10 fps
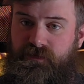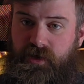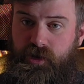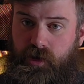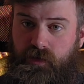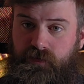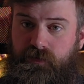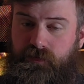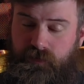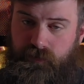finish
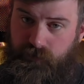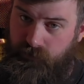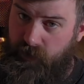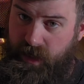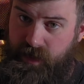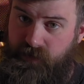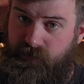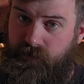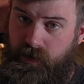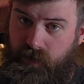off
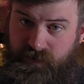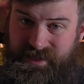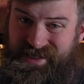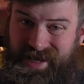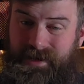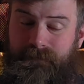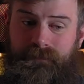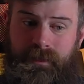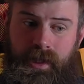5 of the 10.